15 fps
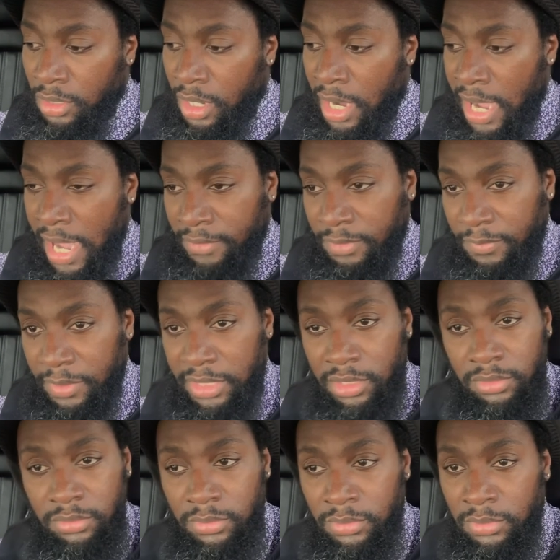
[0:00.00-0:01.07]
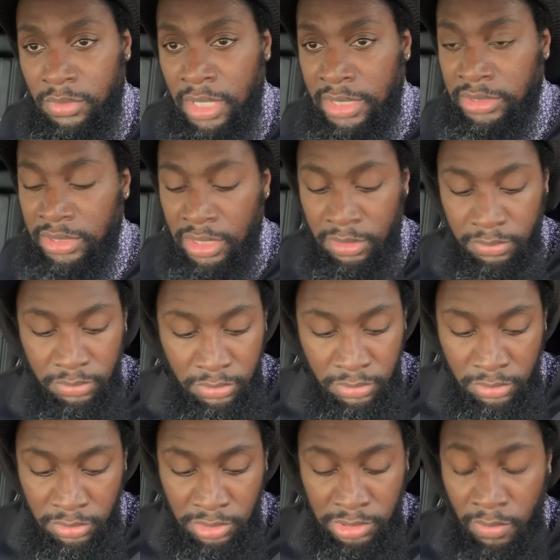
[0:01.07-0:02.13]
I have the video. I said,
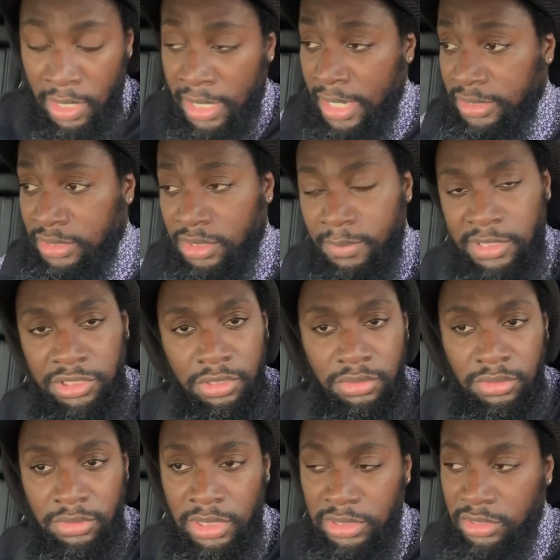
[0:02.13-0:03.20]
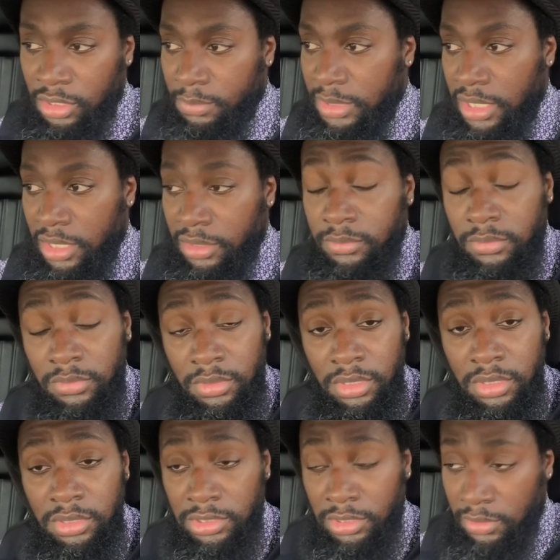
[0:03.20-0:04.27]
so I can't see my children. He told me no. I
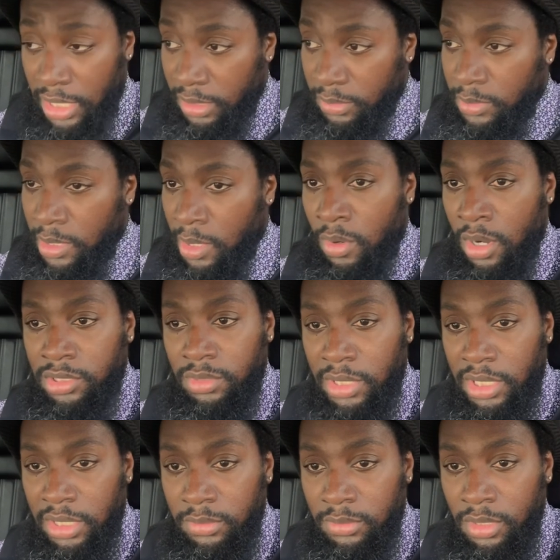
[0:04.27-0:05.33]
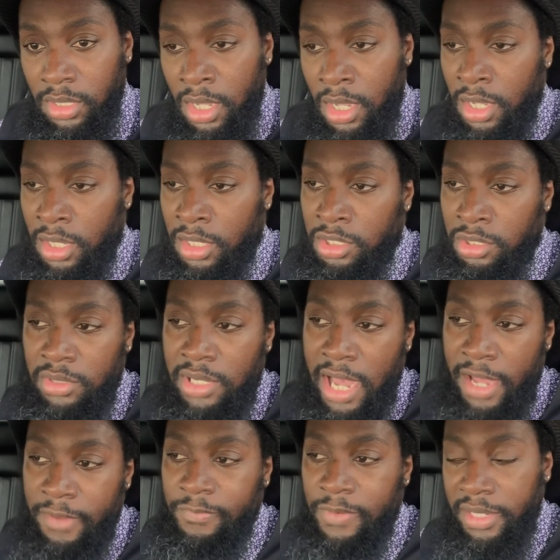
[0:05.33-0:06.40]
said, okay. I walked away. You
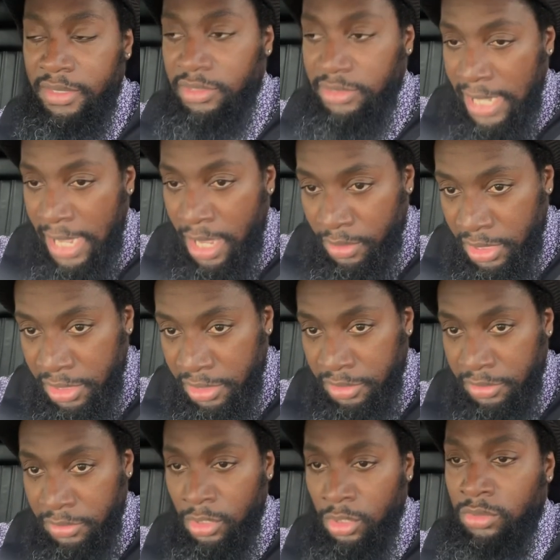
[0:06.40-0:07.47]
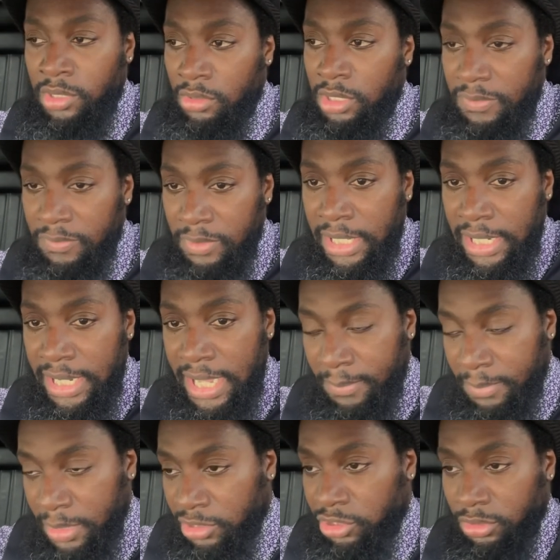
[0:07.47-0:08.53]
got fathers out here who don't even
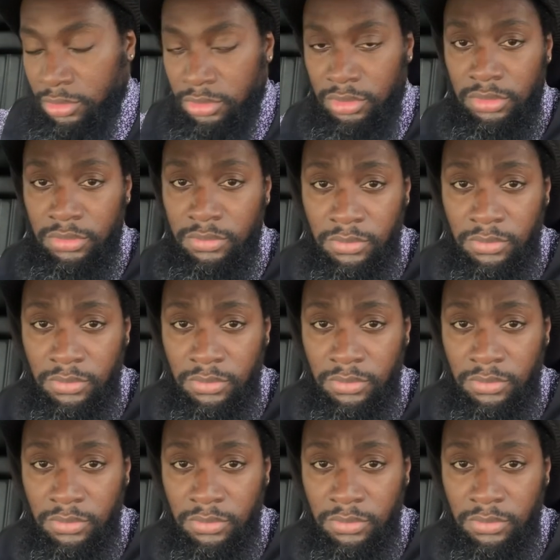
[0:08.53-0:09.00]
claim their children.